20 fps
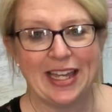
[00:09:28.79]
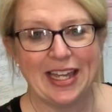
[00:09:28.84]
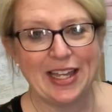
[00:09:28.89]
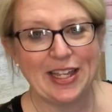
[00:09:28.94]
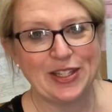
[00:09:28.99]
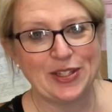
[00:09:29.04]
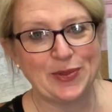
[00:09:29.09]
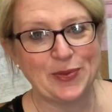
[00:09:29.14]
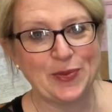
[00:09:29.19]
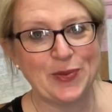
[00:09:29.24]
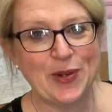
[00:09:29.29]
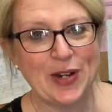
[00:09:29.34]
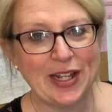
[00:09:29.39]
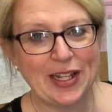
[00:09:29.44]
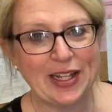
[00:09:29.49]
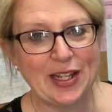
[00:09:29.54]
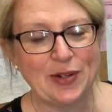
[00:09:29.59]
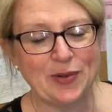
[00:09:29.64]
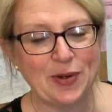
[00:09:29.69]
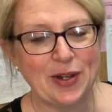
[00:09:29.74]
is
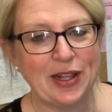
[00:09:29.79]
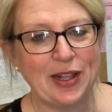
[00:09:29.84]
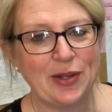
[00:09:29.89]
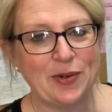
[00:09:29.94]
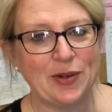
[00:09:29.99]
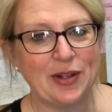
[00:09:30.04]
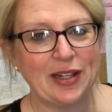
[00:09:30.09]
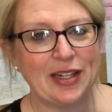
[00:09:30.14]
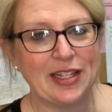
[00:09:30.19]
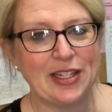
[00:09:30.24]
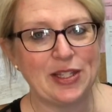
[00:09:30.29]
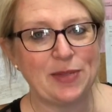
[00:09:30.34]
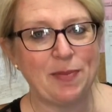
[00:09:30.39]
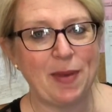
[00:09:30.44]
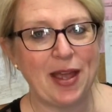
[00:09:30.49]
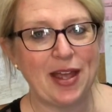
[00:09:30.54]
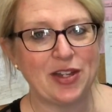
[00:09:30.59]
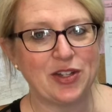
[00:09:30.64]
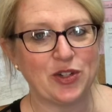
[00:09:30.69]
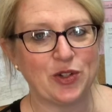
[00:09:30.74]
really, really, really
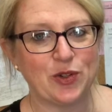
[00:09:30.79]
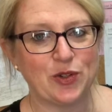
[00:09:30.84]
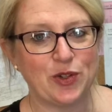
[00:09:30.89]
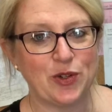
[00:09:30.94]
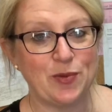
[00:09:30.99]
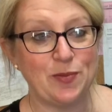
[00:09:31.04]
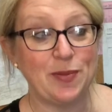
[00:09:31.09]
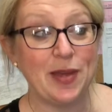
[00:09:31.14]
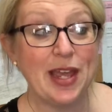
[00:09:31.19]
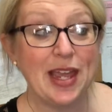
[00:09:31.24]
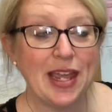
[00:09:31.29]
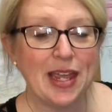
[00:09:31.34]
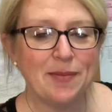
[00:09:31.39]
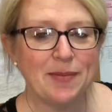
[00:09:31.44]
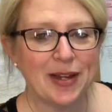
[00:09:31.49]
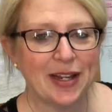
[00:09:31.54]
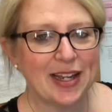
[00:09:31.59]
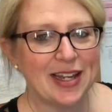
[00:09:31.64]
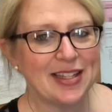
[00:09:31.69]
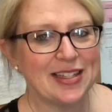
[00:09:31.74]
special to me
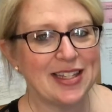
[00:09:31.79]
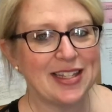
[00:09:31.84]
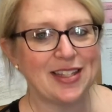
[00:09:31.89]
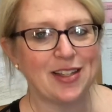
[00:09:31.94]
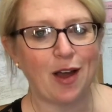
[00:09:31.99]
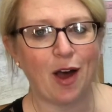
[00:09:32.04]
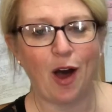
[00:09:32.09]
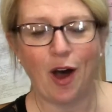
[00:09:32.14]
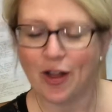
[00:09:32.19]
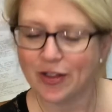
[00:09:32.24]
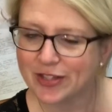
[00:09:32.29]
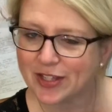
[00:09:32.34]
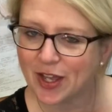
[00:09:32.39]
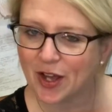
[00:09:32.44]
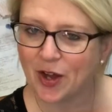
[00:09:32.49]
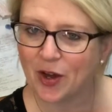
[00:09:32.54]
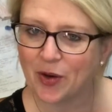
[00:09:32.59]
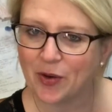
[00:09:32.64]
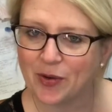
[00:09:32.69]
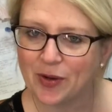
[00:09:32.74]
because it's
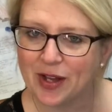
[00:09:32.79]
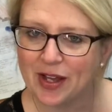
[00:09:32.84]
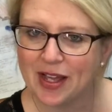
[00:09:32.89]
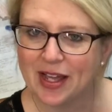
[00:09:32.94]
also